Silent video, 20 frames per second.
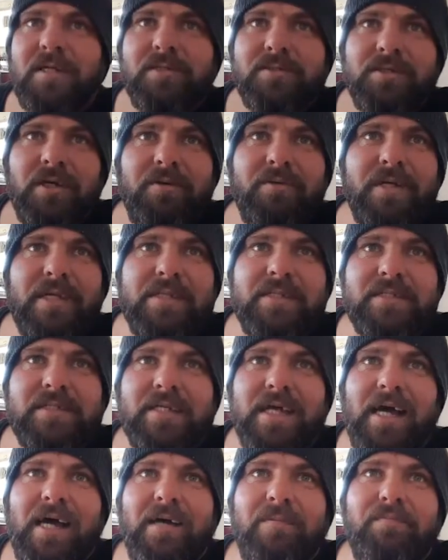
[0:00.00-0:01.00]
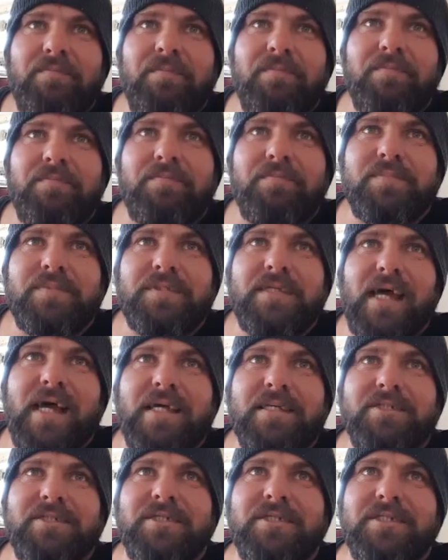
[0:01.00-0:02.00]
So really the
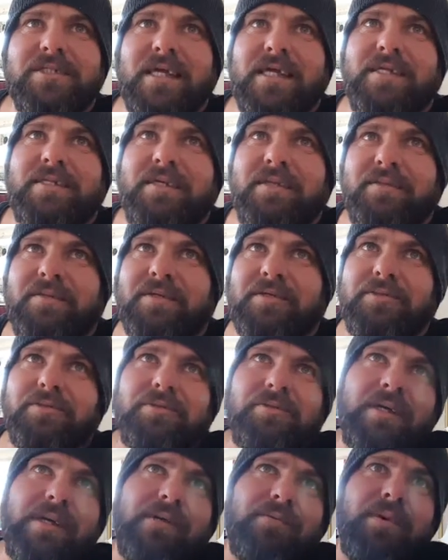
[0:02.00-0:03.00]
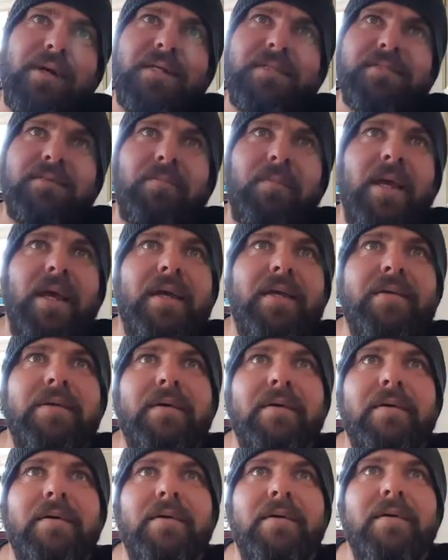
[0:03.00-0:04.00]
star's just saying that the good outweighs the bad.
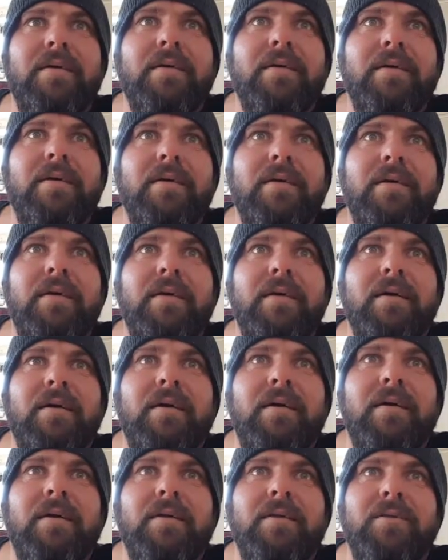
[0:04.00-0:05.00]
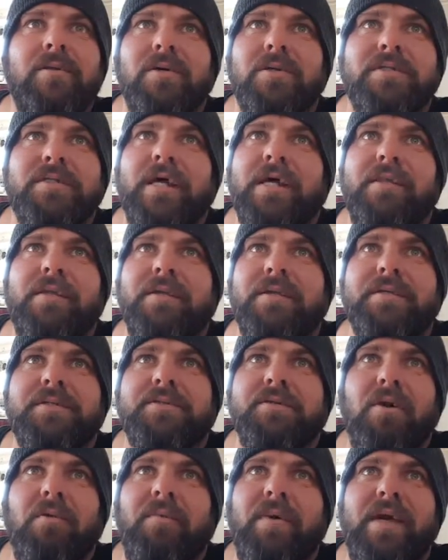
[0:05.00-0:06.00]
Not saying that
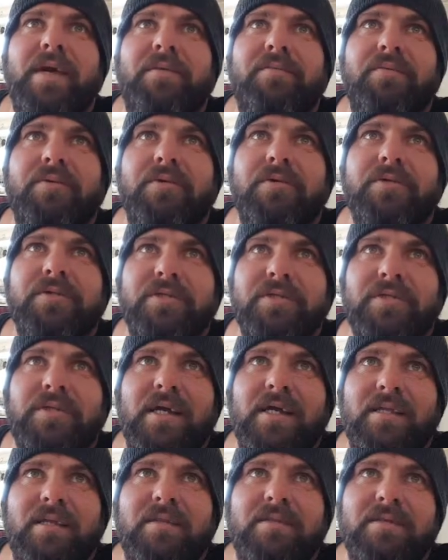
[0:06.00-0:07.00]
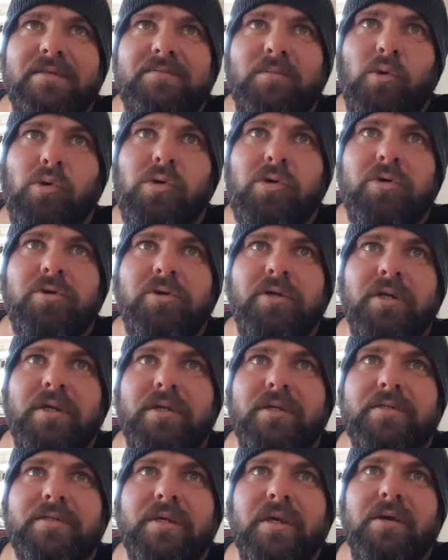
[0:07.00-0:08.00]
it's not bad for you, just saying that there's more good
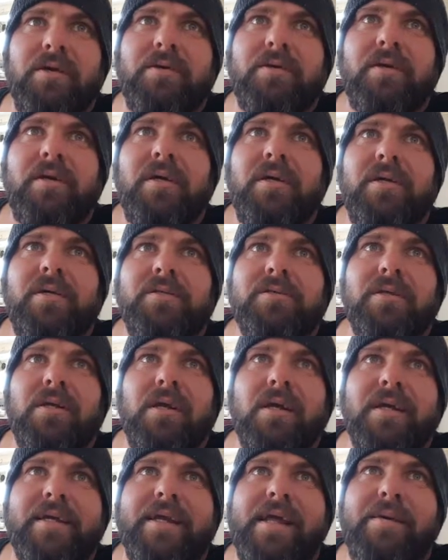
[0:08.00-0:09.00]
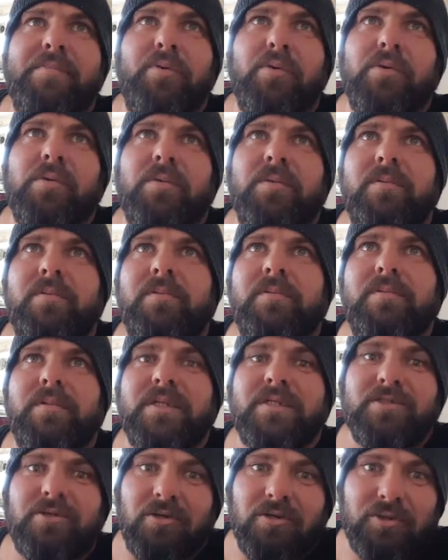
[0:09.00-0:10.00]
in it. So like an apple
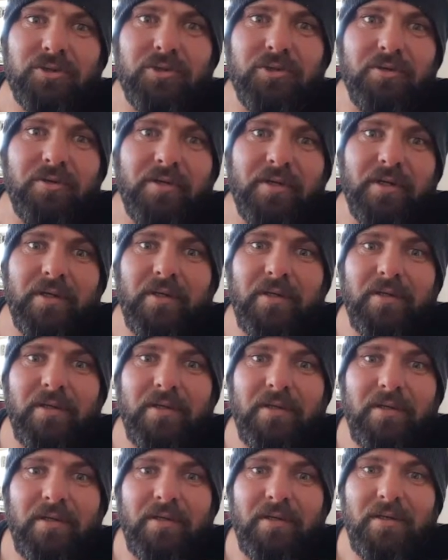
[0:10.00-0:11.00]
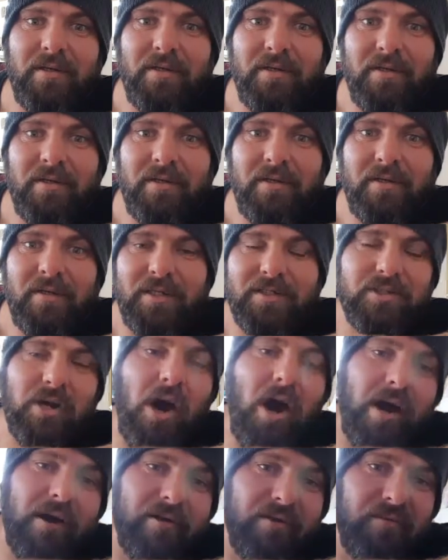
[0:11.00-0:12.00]
that's got sugar in it, it's
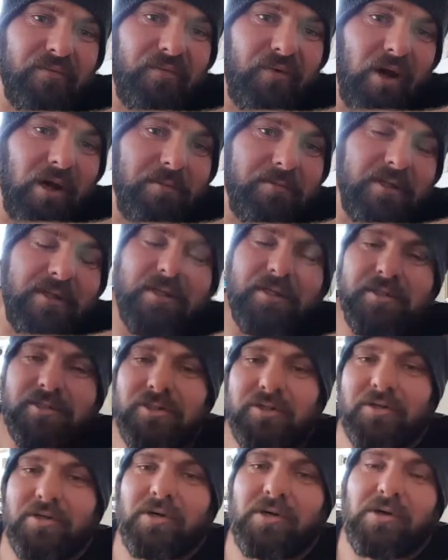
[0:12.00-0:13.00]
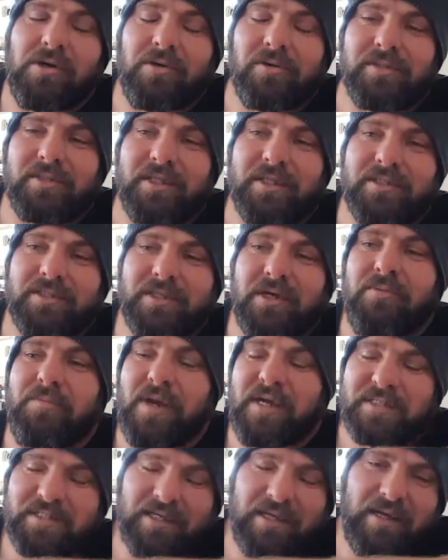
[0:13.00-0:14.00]
higher in fibre than its sugar content, so it
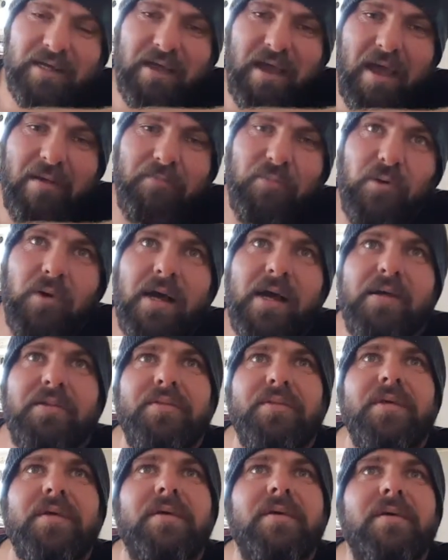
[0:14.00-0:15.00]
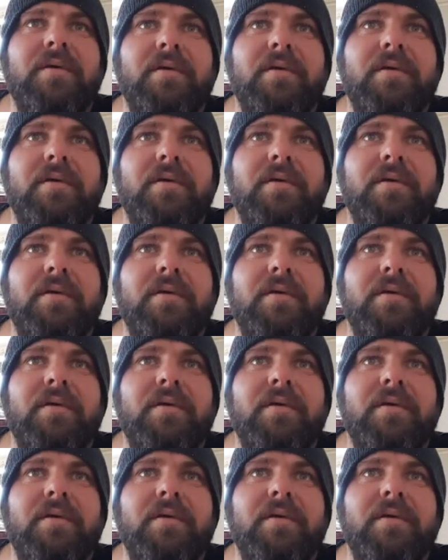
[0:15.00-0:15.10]
makes an apple healthy.